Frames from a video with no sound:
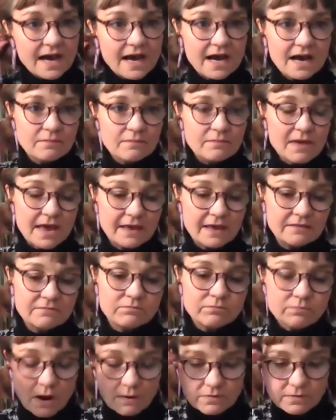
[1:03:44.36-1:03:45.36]
um,
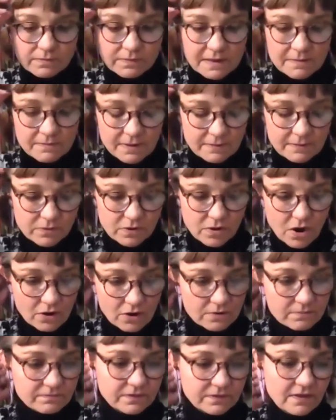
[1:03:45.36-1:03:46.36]
and probably people
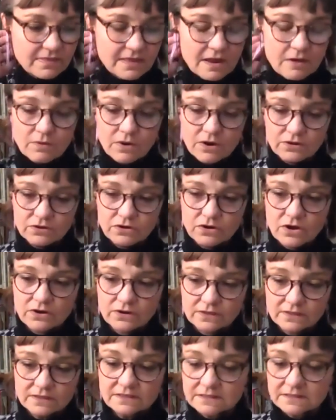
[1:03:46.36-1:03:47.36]
hope that they won't
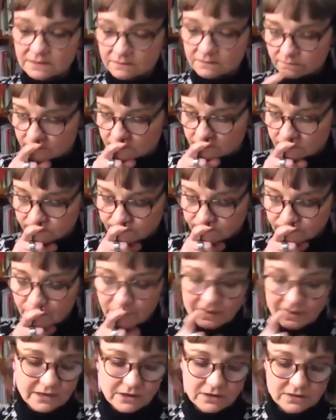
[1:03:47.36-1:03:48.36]
notice
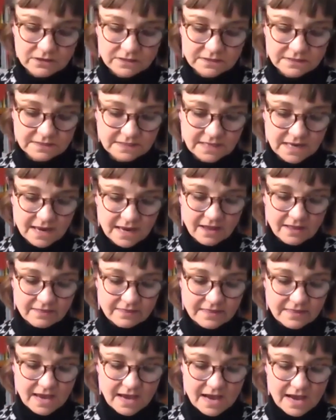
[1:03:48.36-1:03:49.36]
because
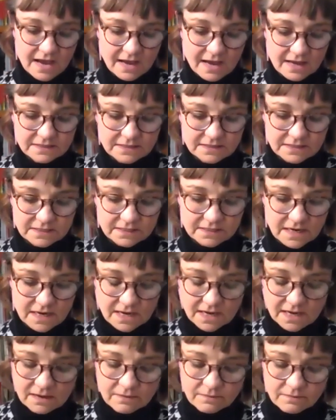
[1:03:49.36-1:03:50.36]
there aren't,
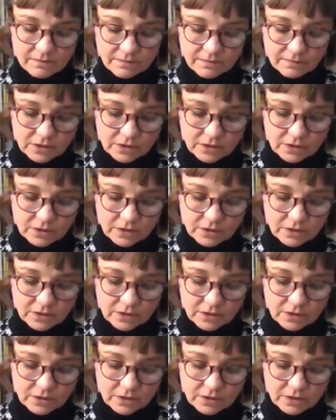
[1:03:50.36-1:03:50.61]
um,